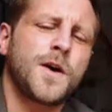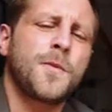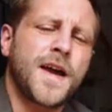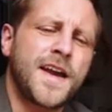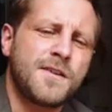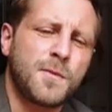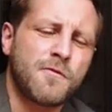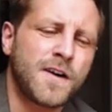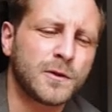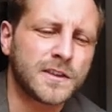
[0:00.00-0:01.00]
well-made,
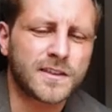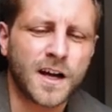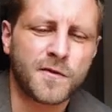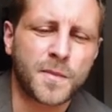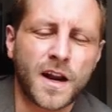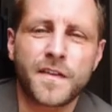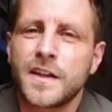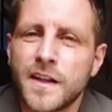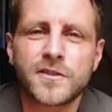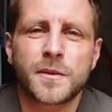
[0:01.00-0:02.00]
well-rounded stuff, but
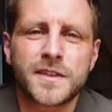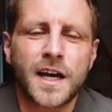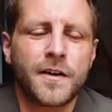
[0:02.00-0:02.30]
nothing that jumps